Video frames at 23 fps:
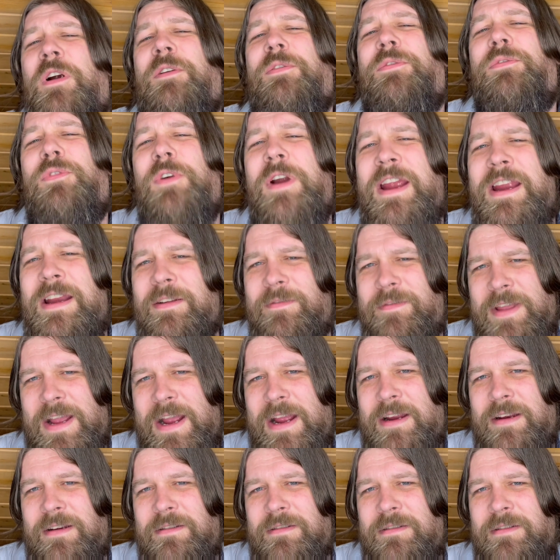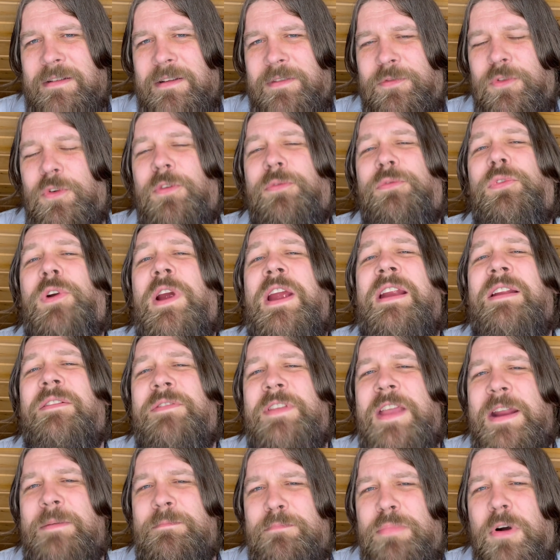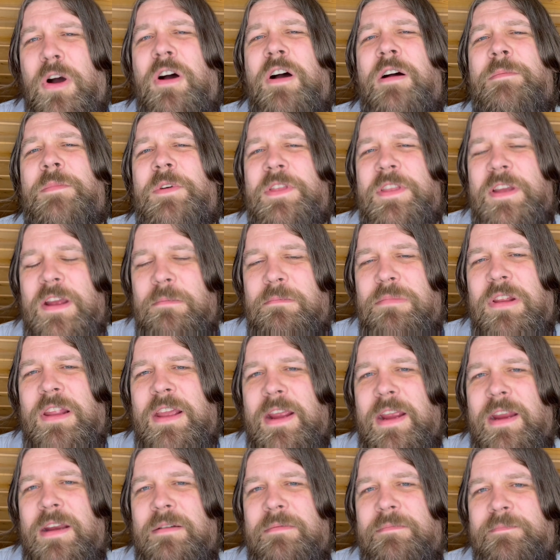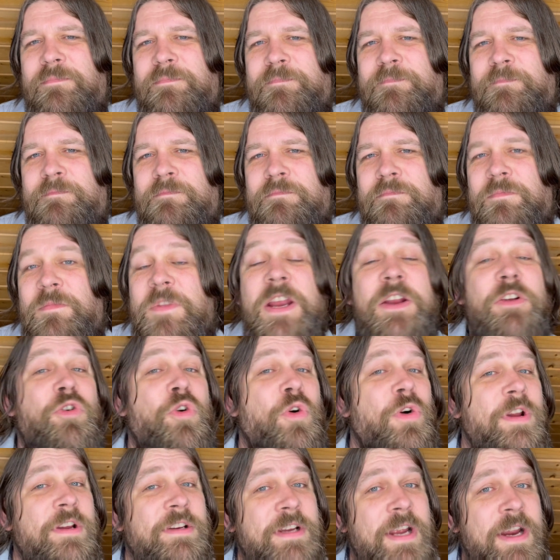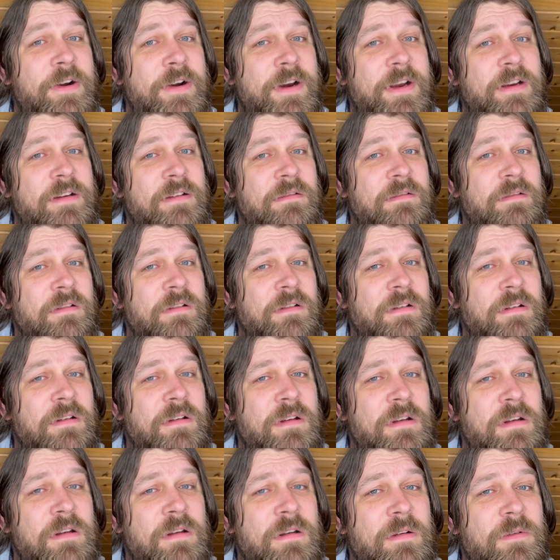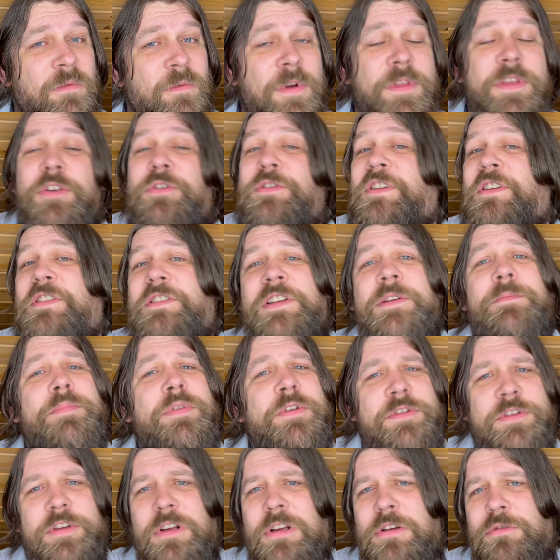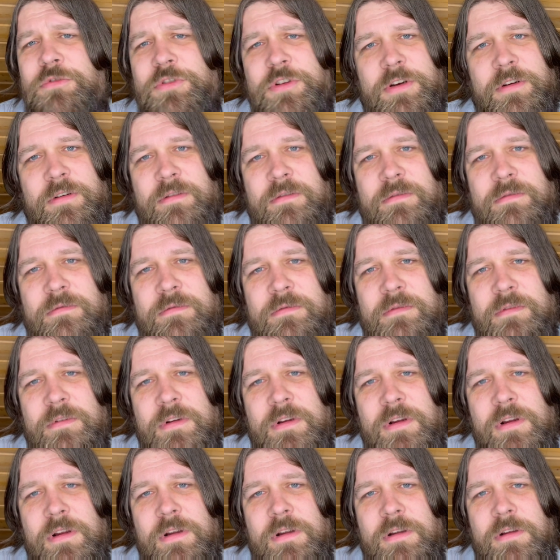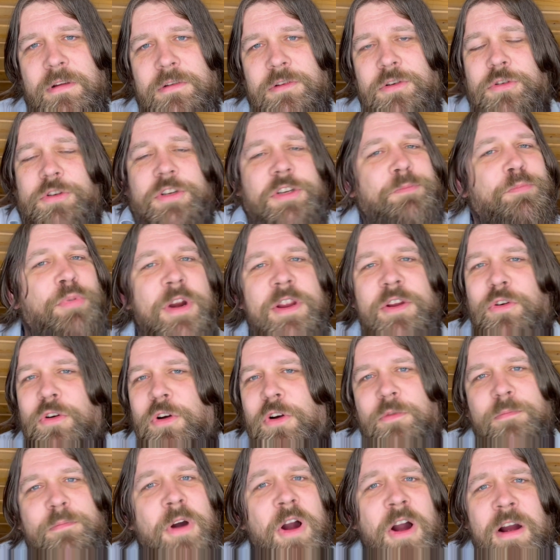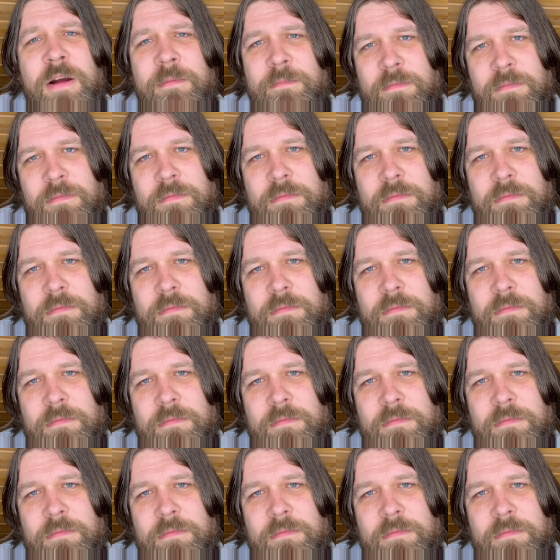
afraid of that, if you're afraid of that bomb on that plane, then according to Eric, well, there's a simple solution. You just bring your own bomb.